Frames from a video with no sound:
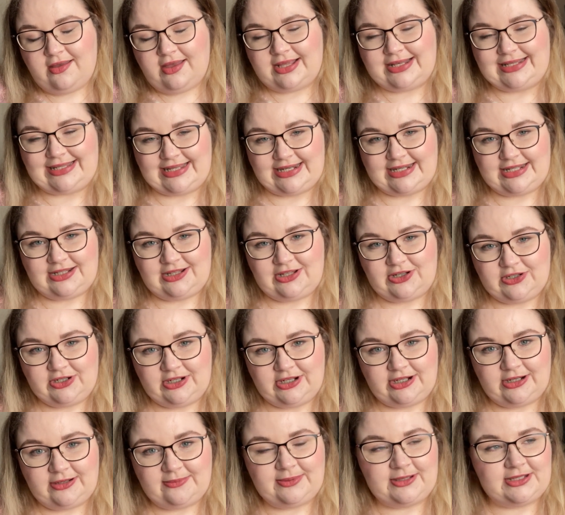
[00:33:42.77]
and knit it
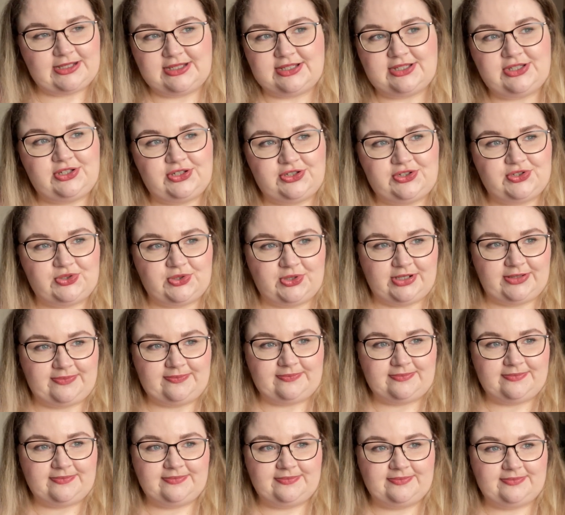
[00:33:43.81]
longer because it's too short.
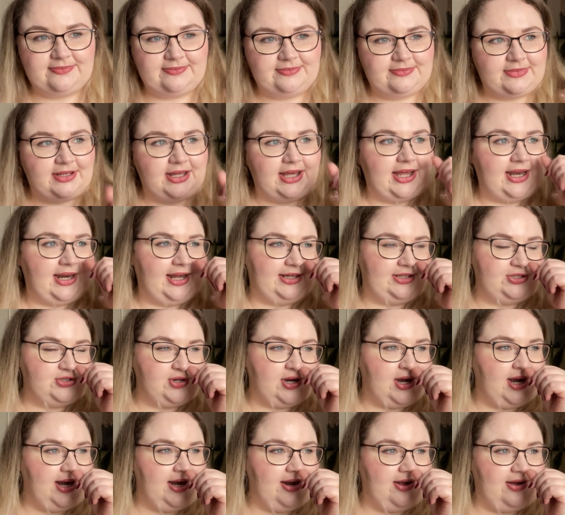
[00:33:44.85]
And I
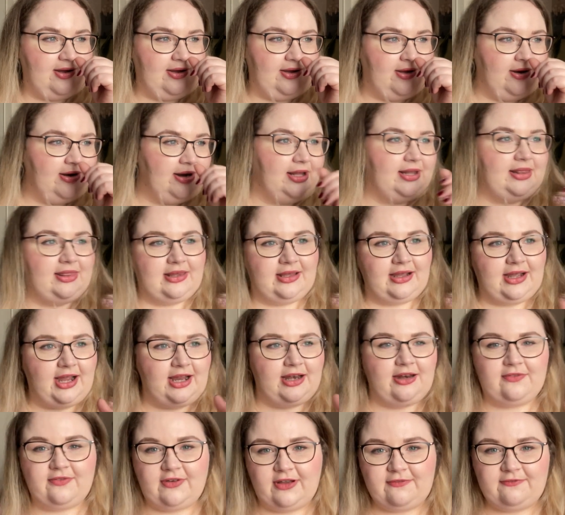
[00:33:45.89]
tried it on in the kind
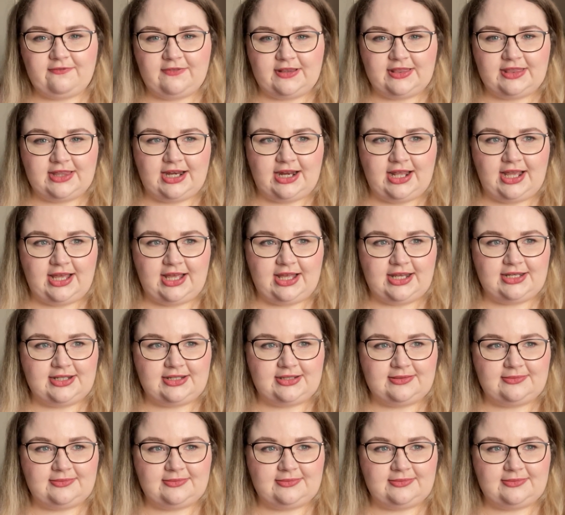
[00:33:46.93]
of outfit that I had